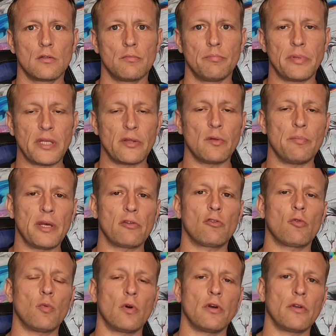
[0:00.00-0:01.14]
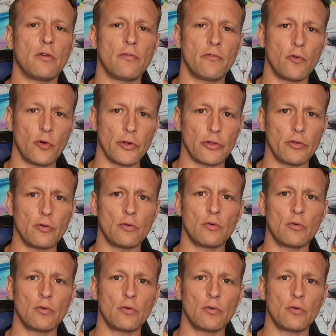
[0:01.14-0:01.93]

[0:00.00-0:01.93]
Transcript: be the best one for you.